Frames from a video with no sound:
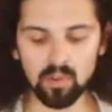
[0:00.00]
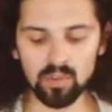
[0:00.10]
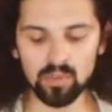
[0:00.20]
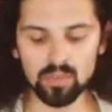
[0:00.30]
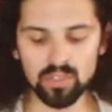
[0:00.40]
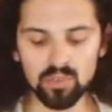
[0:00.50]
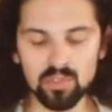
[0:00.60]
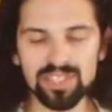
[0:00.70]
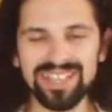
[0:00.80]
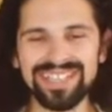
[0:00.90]
going to
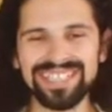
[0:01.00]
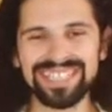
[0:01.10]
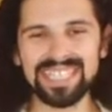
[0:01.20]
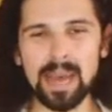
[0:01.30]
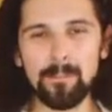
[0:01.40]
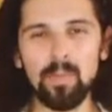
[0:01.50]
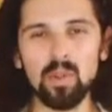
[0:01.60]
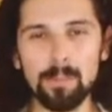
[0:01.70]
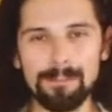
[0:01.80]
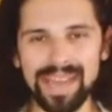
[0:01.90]
choose
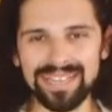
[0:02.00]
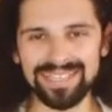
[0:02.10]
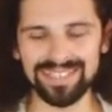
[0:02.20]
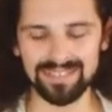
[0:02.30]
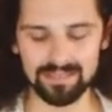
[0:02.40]
sample bass.